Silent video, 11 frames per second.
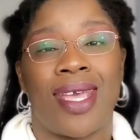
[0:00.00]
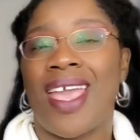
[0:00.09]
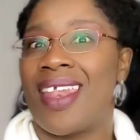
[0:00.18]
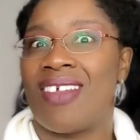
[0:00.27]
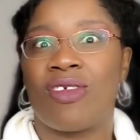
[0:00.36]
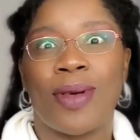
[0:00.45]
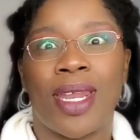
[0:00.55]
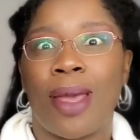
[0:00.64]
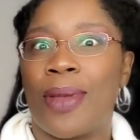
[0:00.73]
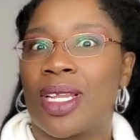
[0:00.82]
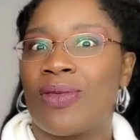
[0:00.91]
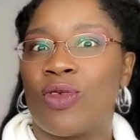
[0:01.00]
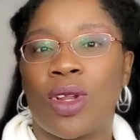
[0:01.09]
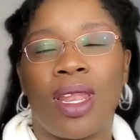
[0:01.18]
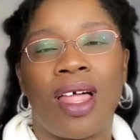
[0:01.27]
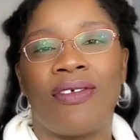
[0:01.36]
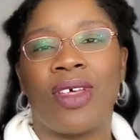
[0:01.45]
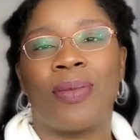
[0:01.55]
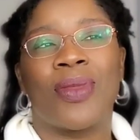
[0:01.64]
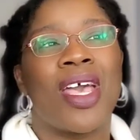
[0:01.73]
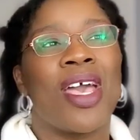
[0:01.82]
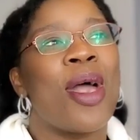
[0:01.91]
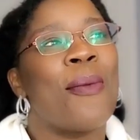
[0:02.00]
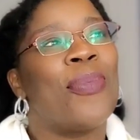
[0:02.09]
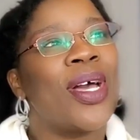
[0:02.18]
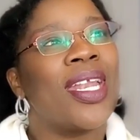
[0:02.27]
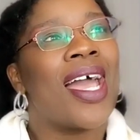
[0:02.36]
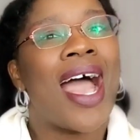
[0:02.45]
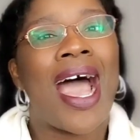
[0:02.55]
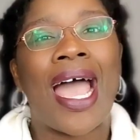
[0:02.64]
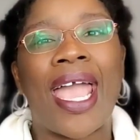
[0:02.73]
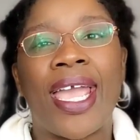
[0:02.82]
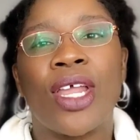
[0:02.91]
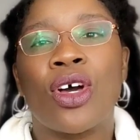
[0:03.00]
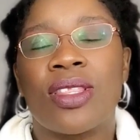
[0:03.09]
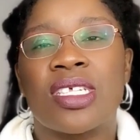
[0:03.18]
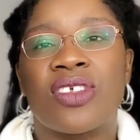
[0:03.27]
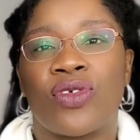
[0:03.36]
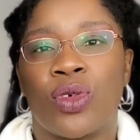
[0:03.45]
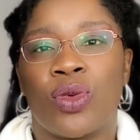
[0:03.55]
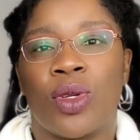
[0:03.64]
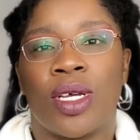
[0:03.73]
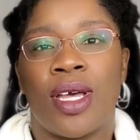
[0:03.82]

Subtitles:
And everybody I baked them for loved them. But I ate all this food.